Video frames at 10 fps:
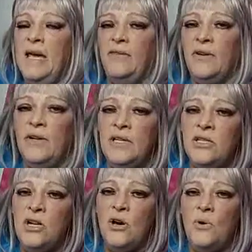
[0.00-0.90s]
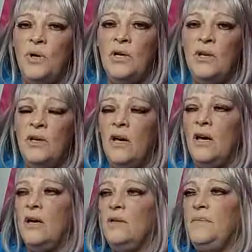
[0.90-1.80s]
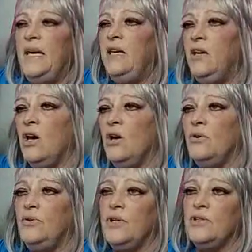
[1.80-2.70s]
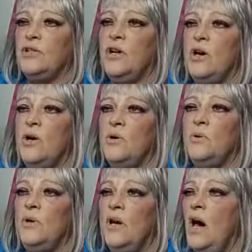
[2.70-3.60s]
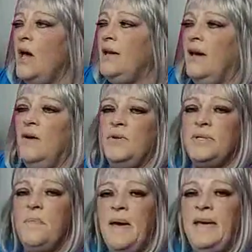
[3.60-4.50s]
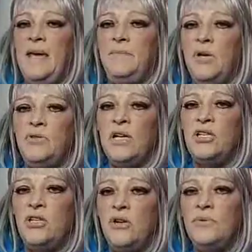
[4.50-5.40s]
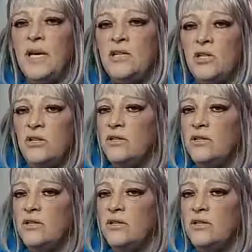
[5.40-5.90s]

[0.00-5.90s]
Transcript: And there is no um, ego. There's no, I, oh, it's my game. Don't touch it. Don't touch it.